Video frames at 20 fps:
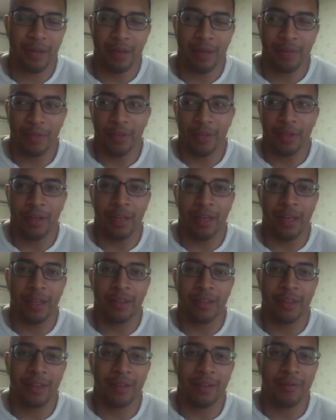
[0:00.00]
I'm good
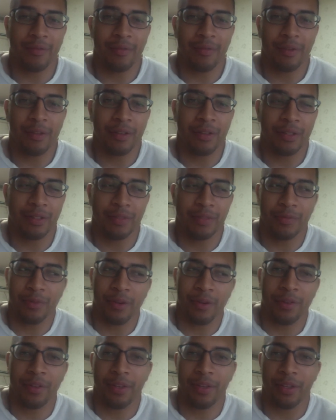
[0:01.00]
at that really is
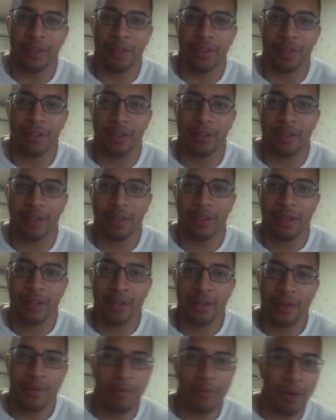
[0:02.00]
worth anything
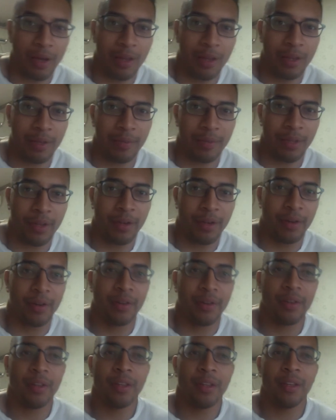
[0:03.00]
while I'm
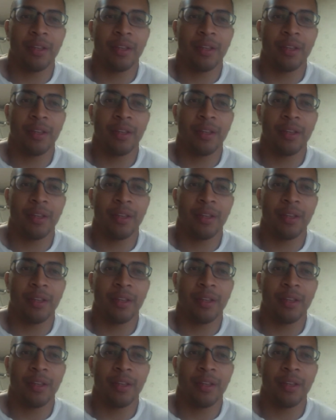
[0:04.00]
there.